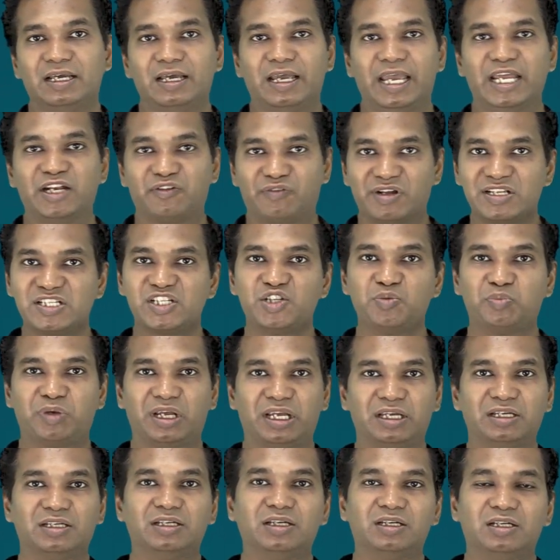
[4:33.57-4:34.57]
In
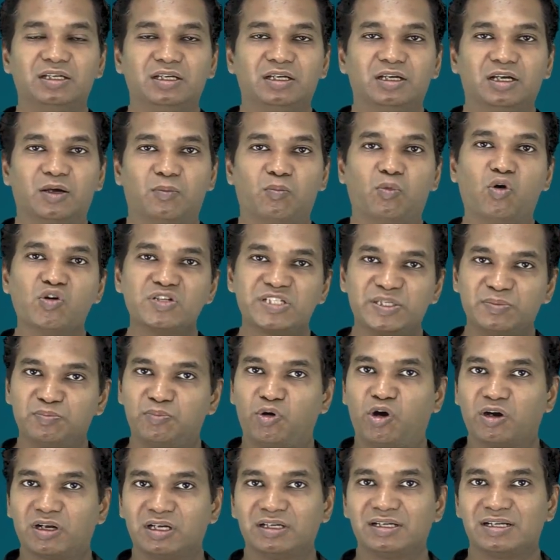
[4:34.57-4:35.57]
resume, the most
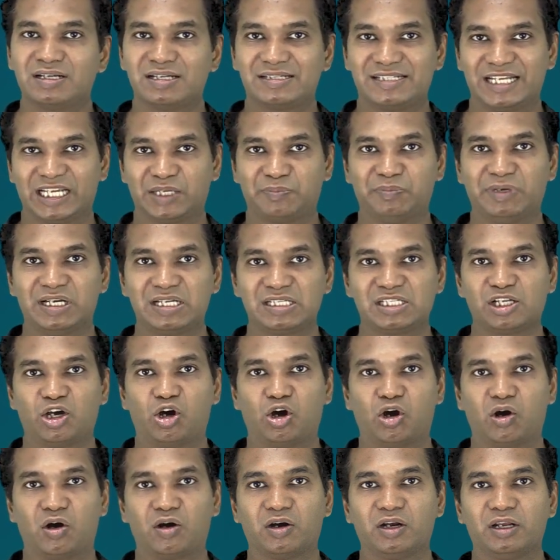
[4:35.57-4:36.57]
important segments
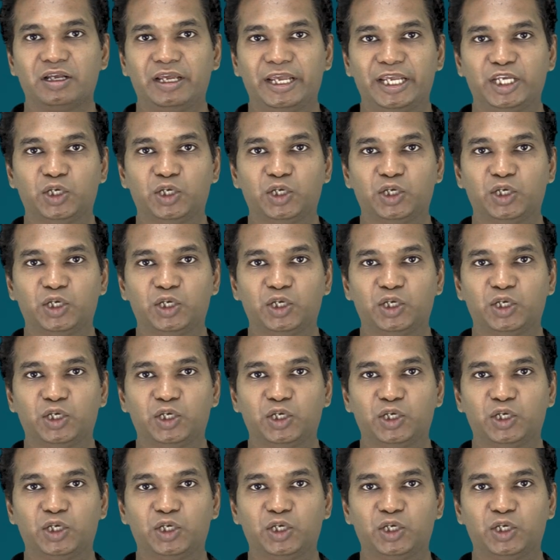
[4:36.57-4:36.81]
are